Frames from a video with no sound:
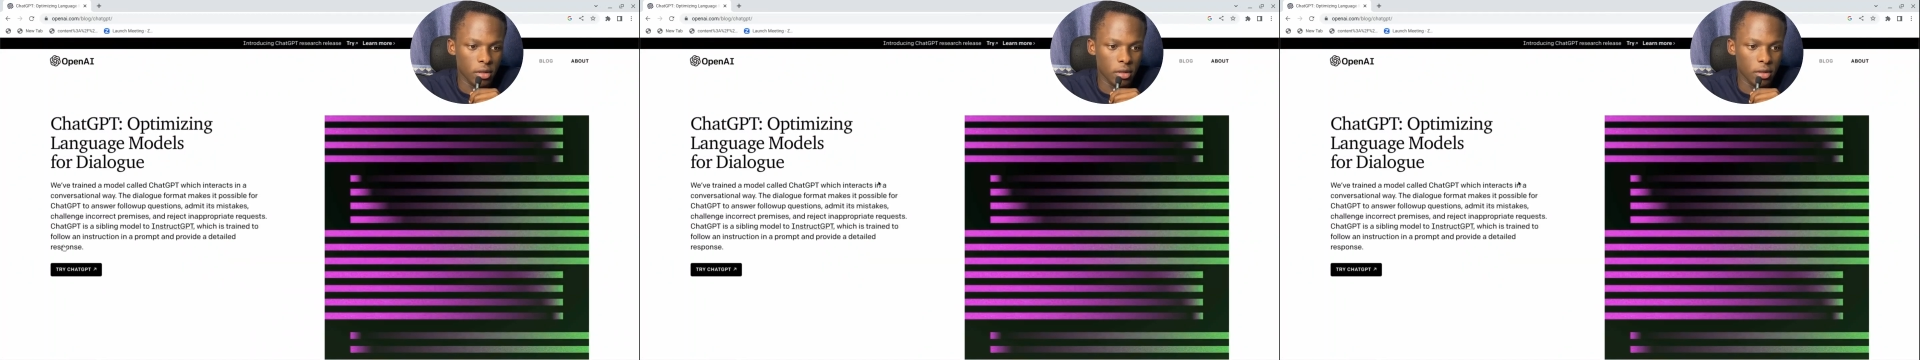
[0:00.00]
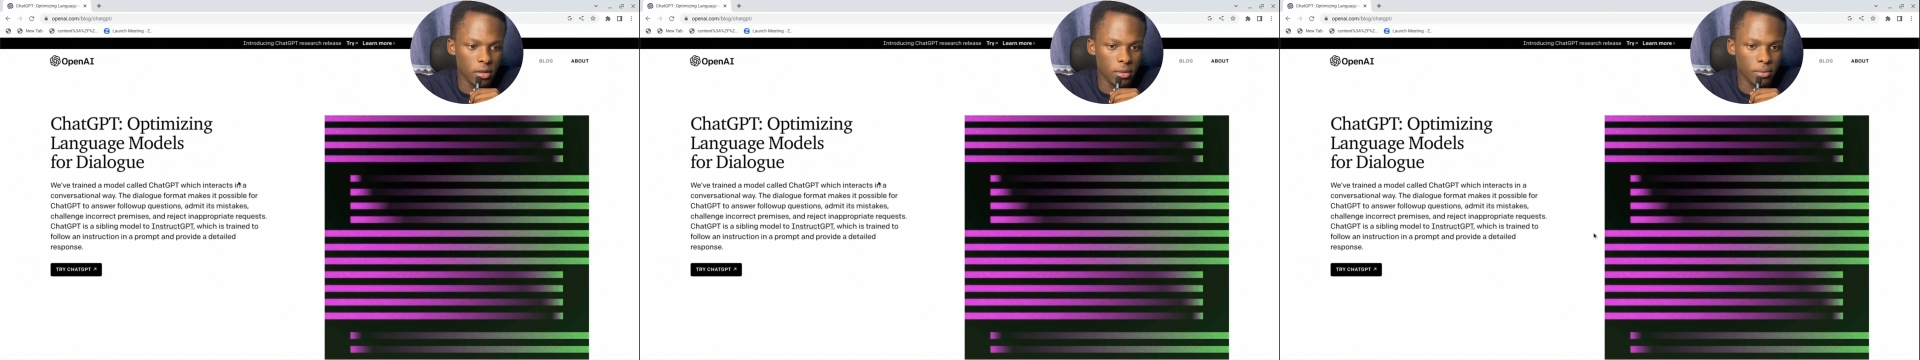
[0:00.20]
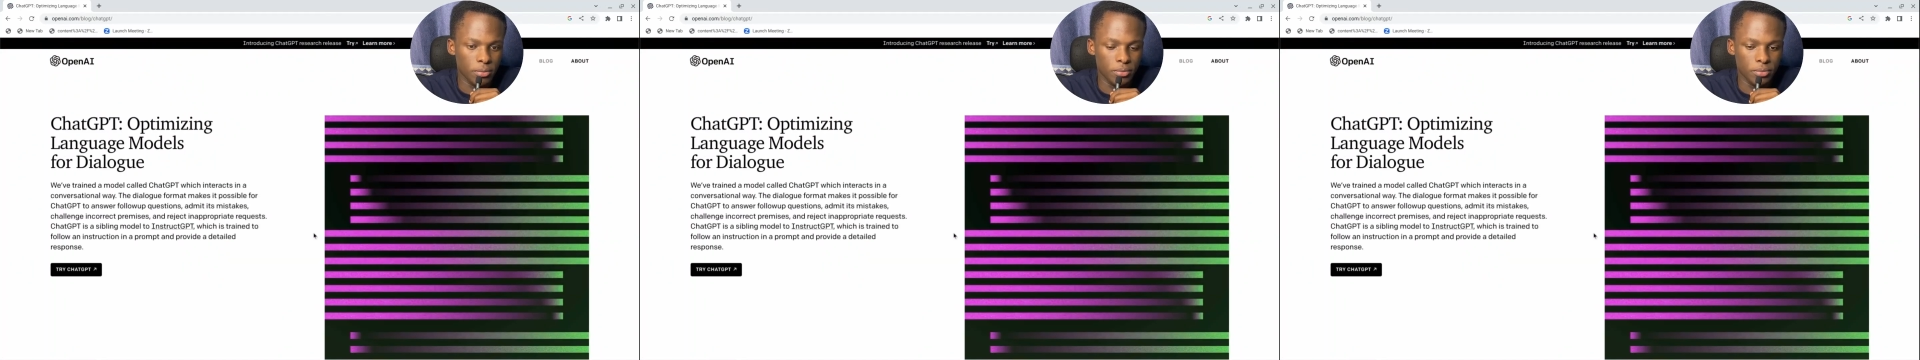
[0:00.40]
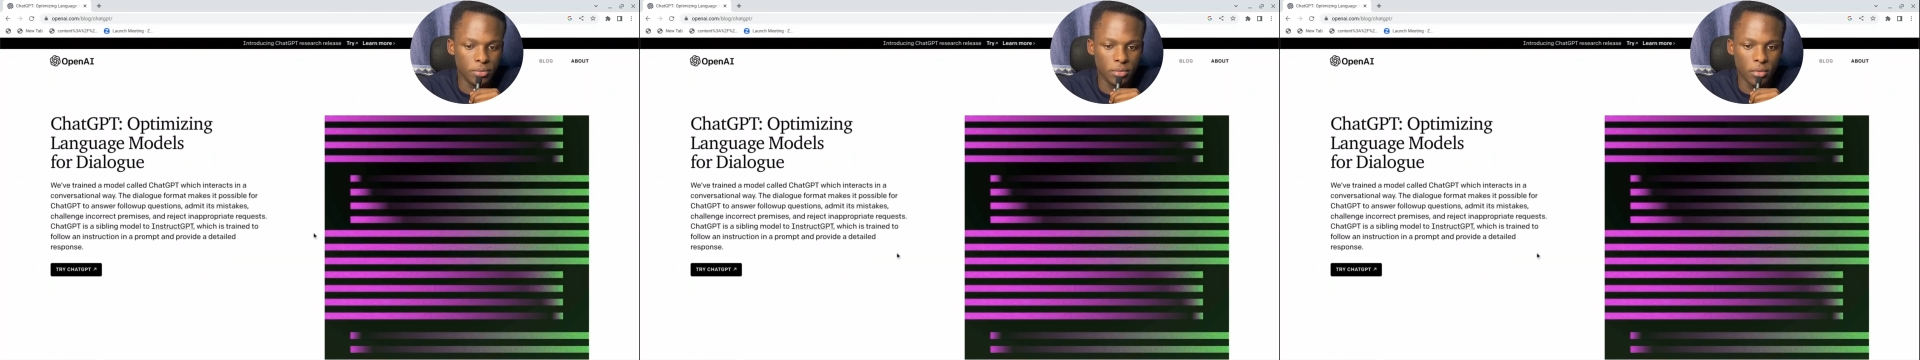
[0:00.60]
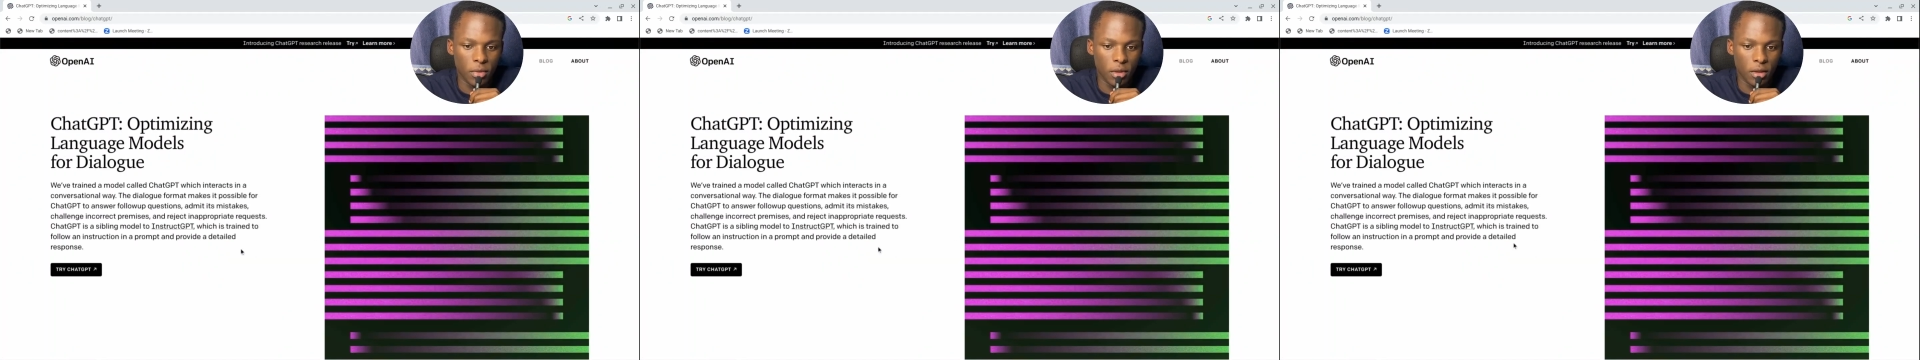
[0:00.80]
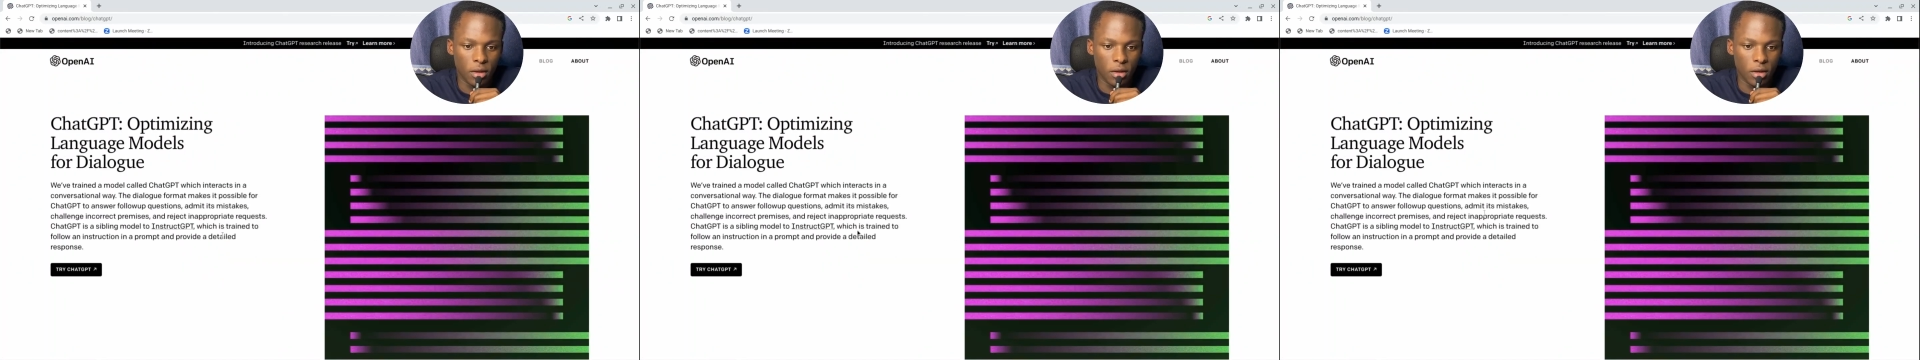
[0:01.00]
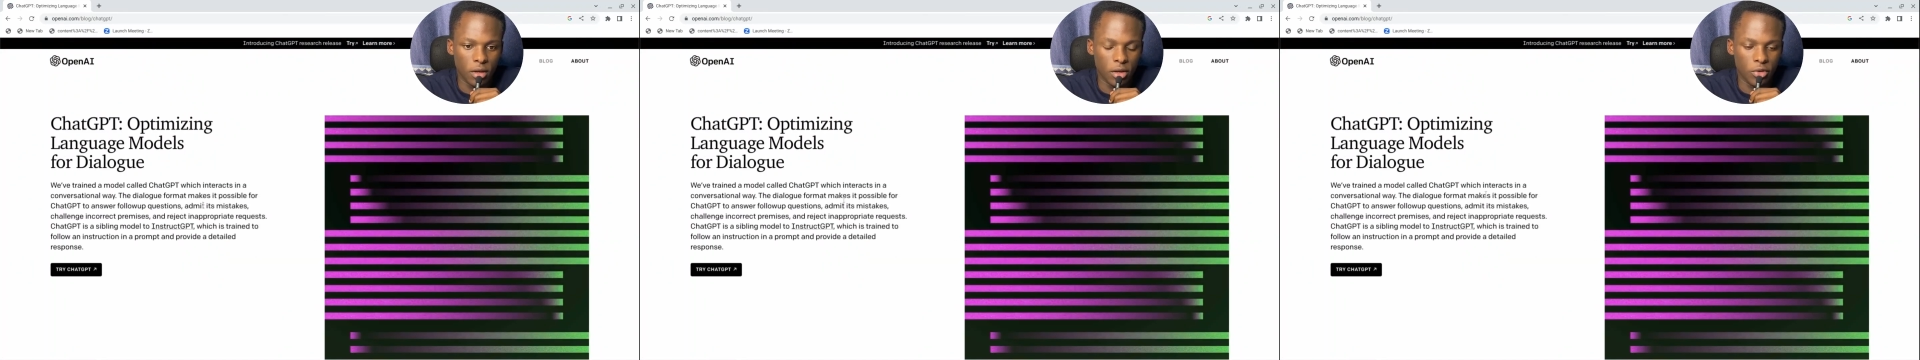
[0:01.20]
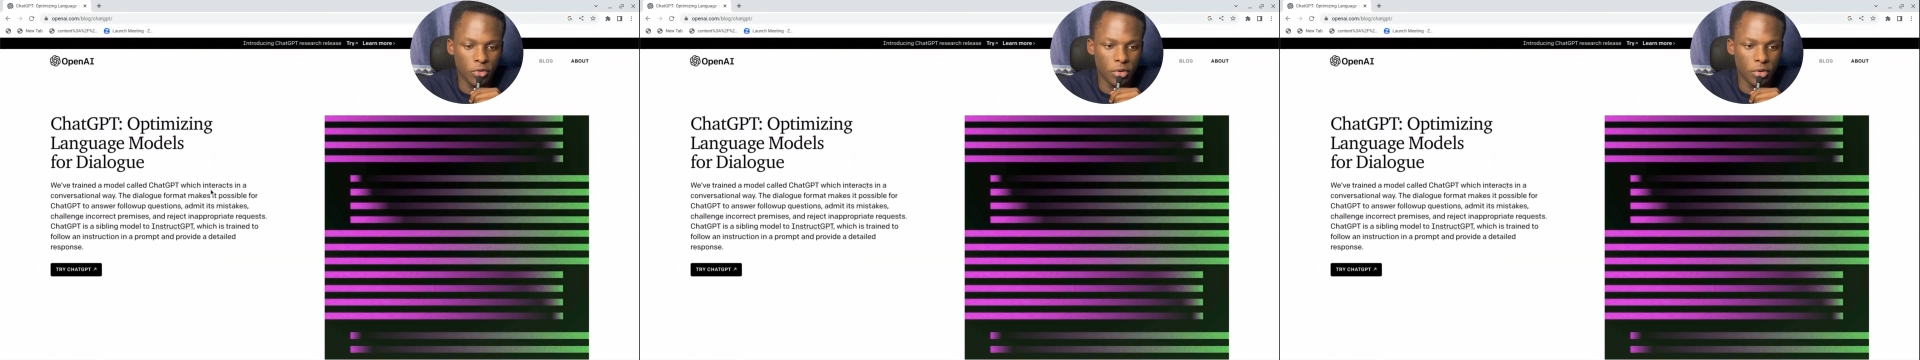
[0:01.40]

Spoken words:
um, it